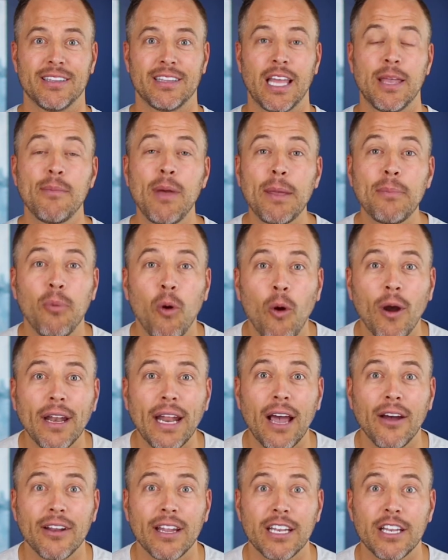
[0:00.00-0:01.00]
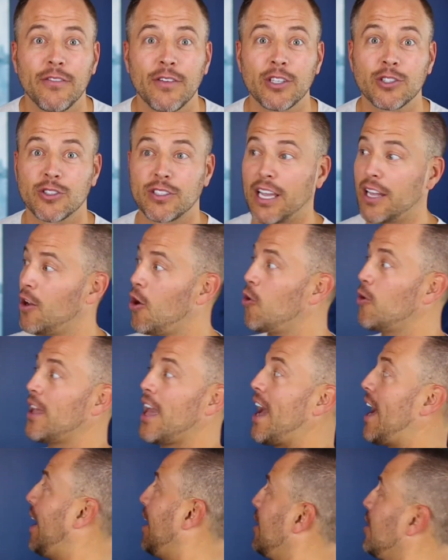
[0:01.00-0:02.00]
They may point out an individual saying, oh
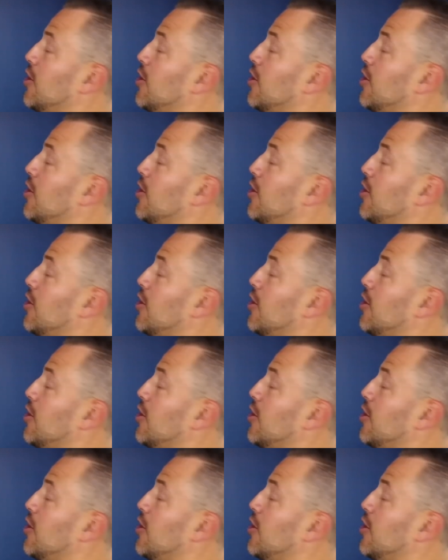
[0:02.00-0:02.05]
yeah,